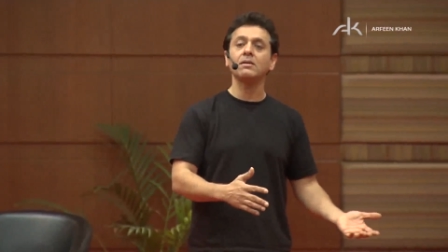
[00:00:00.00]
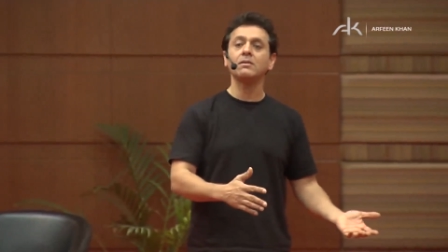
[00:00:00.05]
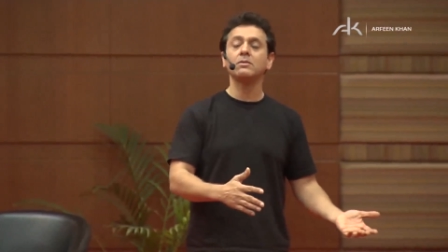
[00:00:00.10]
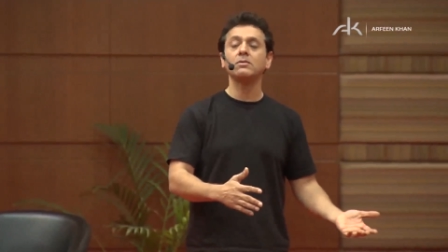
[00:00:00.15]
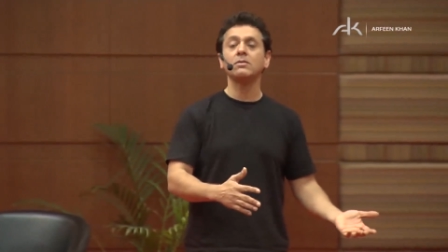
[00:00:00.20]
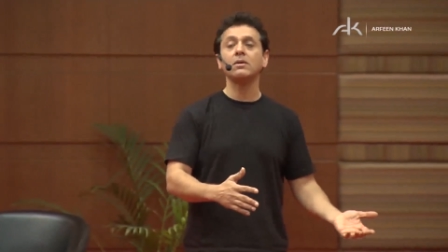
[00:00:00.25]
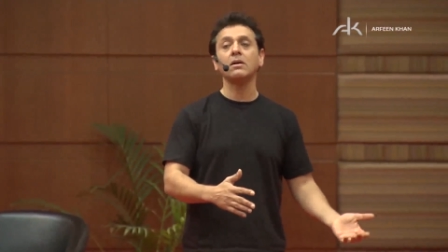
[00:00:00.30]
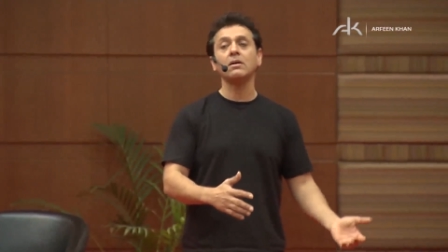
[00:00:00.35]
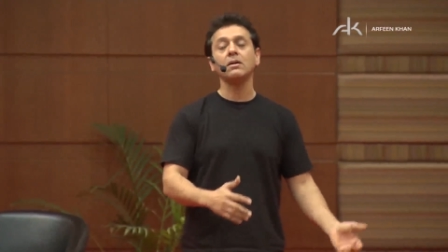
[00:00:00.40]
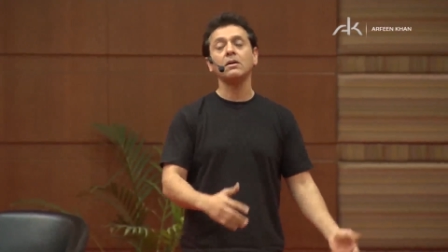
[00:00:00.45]

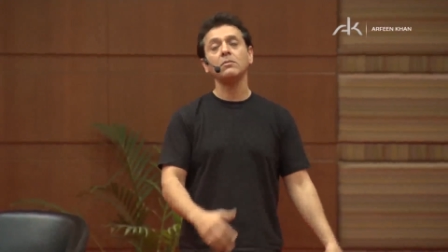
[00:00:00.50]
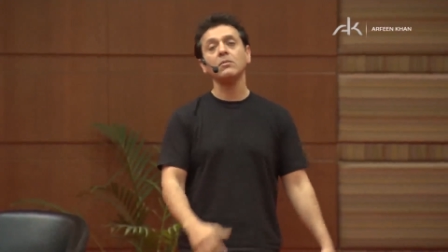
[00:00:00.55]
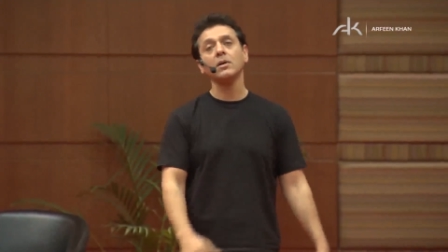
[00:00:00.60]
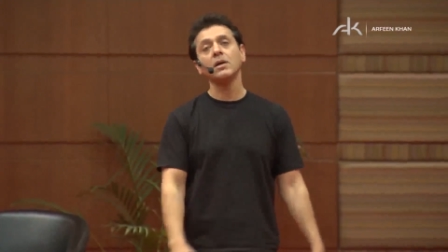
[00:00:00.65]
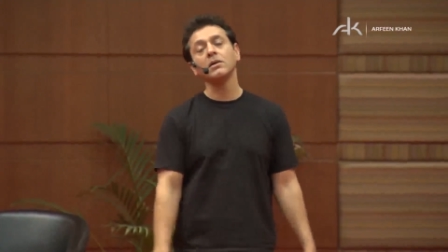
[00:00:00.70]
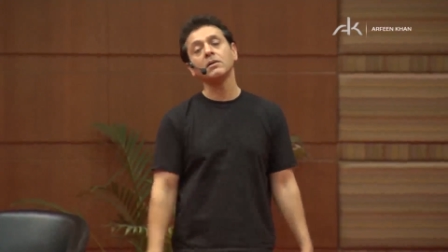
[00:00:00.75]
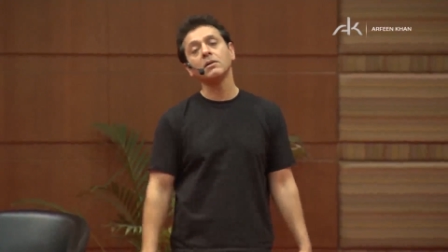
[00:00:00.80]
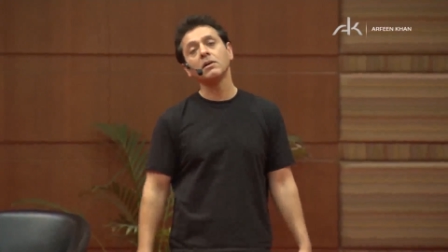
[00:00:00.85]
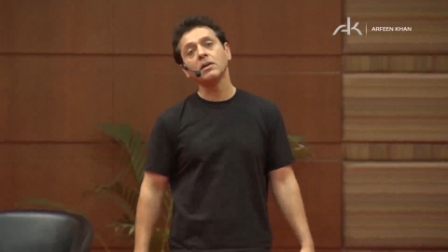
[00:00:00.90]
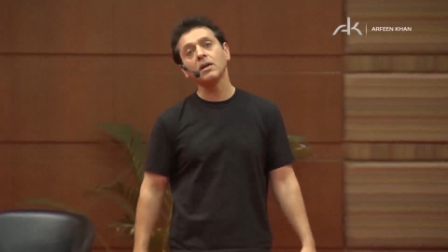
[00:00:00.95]
oh my
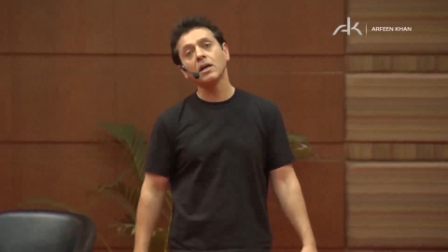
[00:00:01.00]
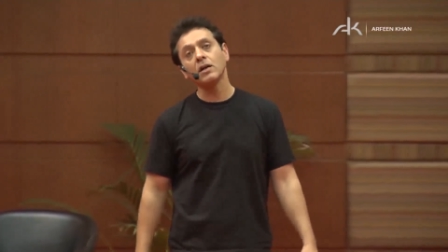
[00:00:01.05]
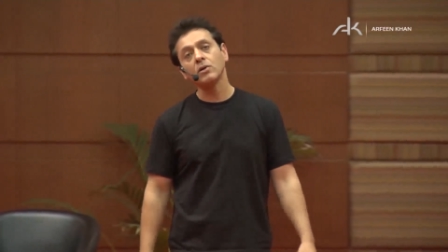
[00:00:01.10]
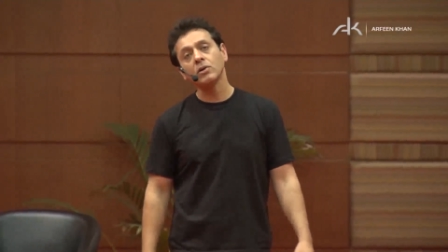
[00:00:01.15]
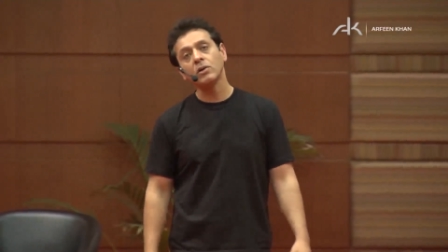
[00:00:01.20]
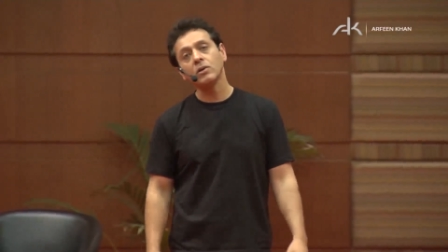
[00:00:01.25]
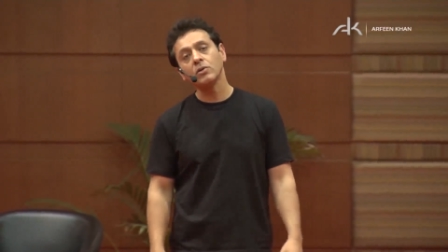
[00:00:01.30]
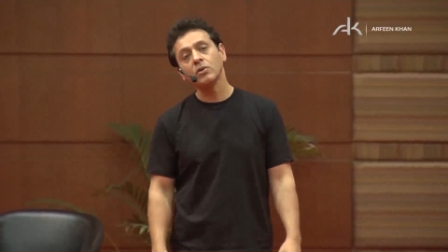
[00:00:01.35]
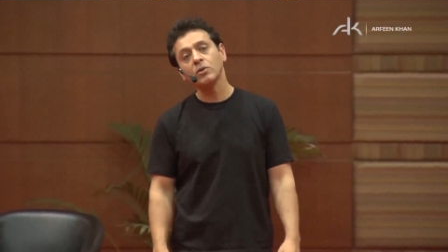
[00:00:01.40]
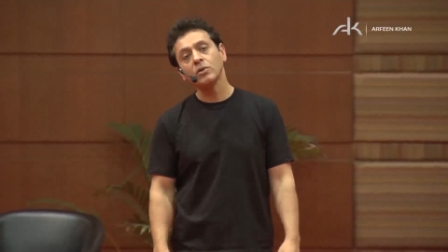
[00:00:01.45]
God, I
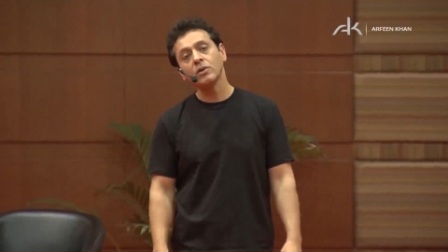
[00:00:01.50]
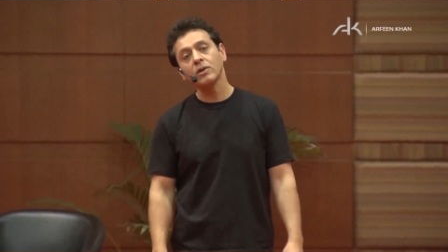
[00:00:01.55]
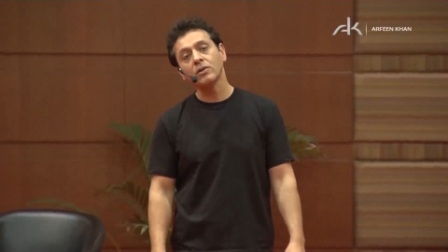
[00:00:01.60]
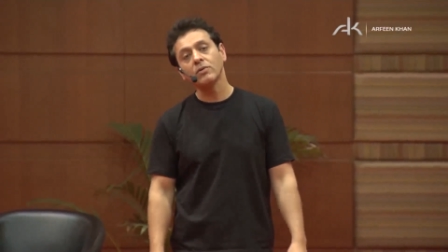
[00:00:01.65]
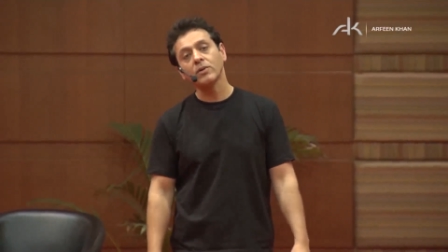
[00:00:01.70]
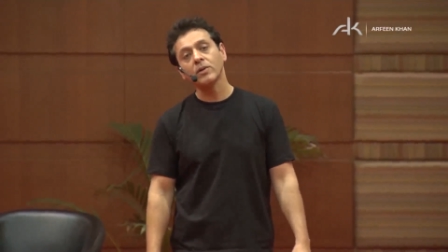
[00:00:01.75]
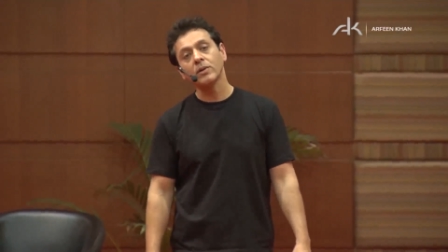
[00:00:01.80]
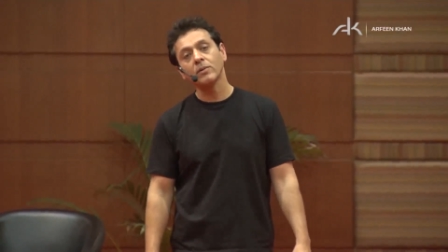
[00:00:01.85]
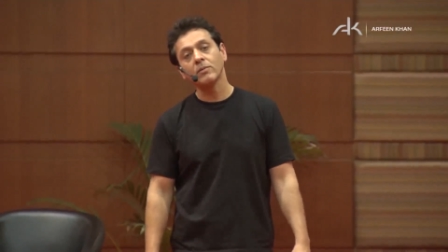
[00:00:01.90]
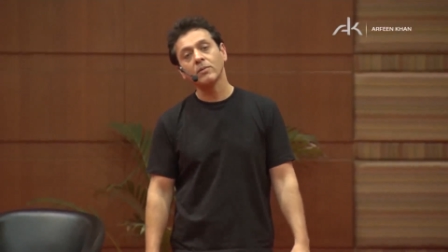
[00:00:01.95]
couldn't do this
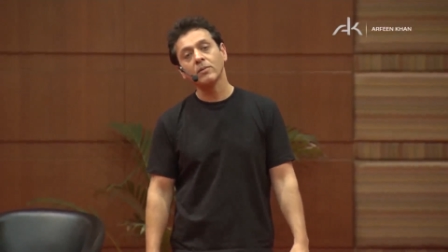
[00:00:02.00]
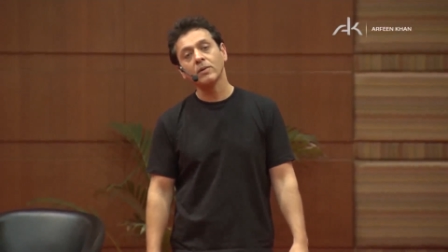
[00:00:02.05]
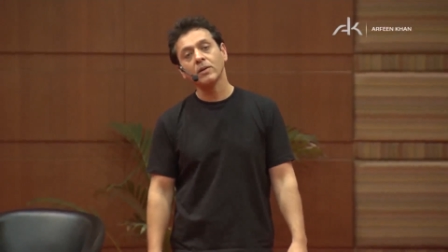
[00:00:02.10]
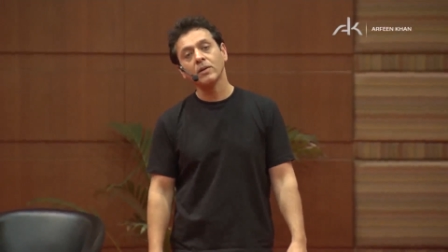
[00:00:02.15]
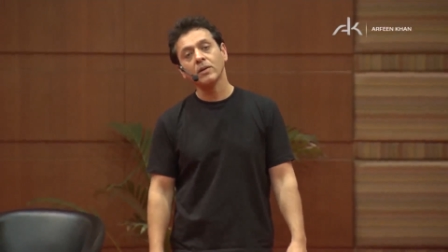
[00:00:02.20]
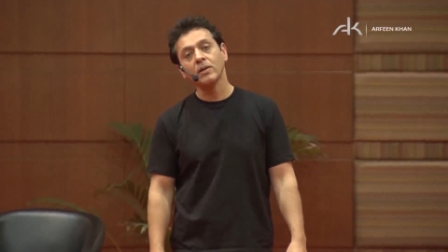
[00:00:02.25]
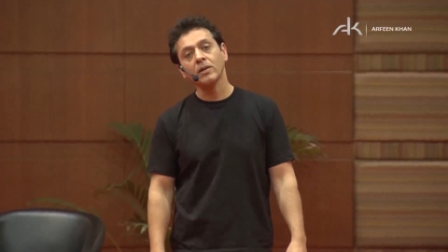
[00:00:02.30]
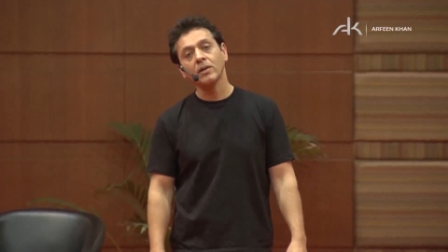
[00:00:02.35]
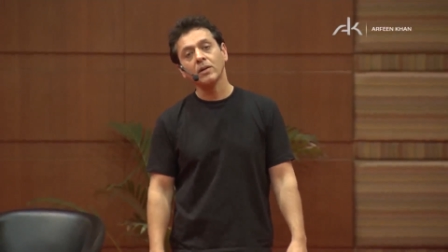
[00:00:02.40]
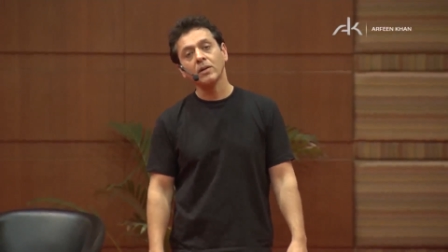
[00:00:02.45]
for them?
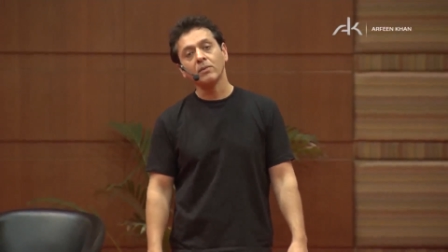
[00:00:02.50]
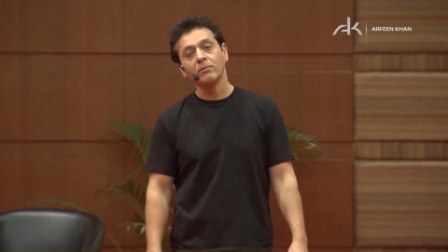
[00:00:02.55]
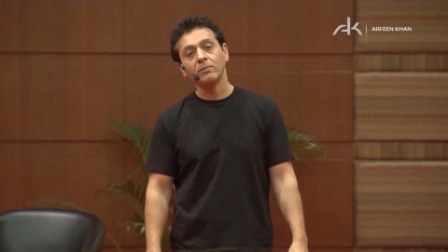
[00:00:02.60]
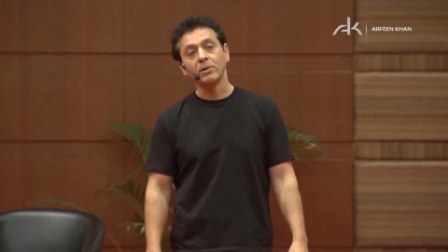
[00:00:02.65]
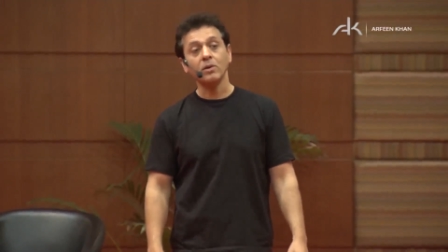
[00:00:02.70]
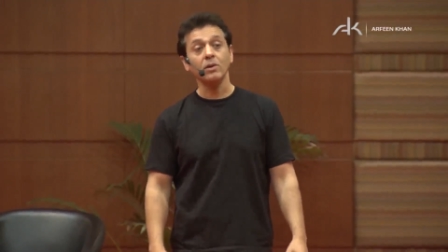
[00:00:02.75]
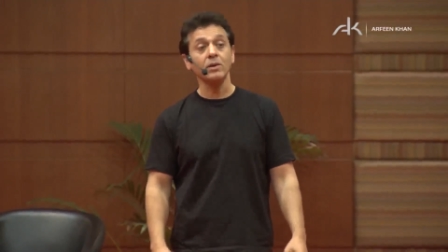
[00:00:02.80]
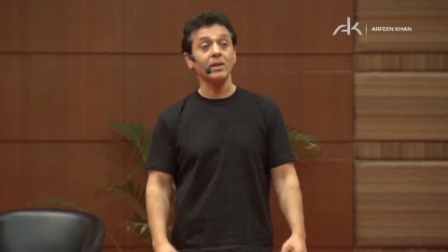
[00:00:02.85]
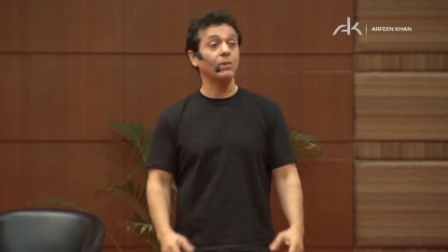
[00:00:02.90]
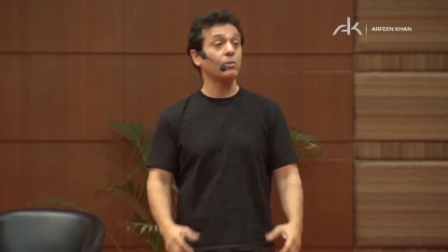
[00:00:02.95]

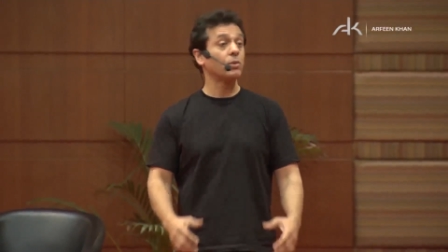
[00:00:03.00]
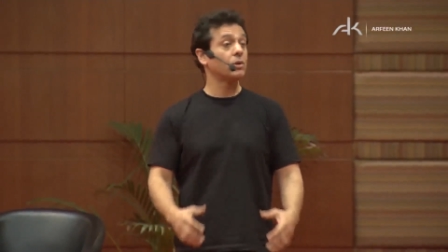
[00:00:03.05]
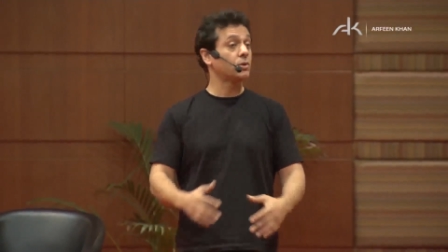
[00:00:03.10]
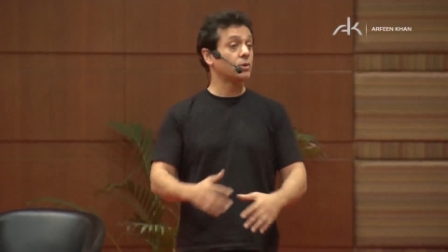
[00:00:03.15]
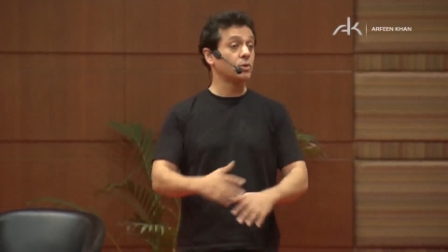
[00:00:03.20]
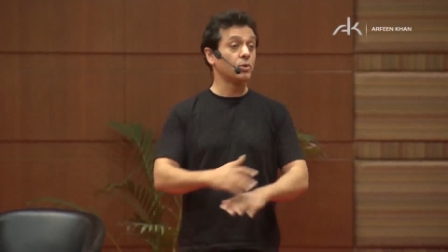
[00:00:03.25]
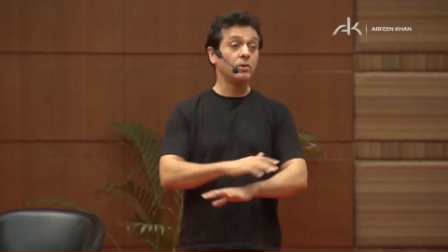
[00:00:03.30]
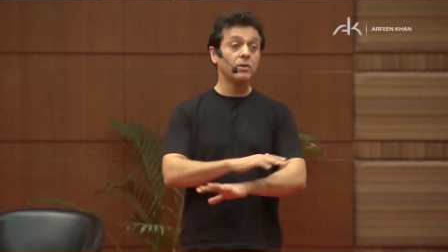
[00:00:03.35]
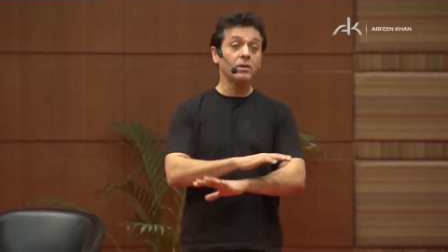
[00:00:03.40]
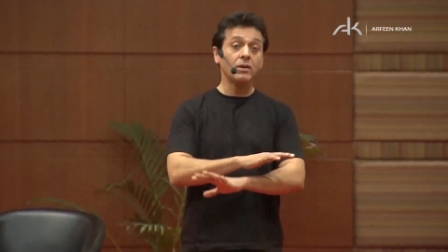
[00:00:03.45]
Because it will
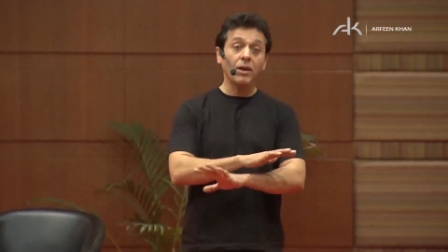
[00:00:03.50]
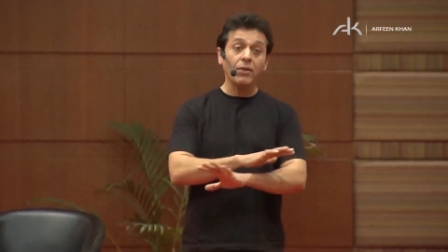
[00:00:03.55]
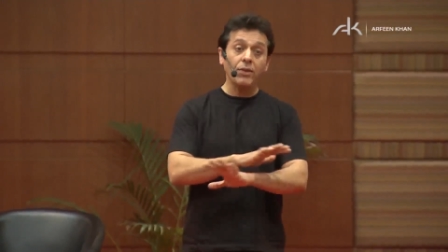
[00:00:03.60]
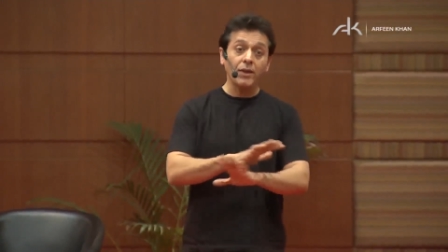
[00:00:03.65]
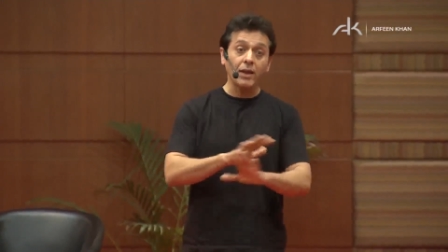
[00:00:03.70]
do nothing.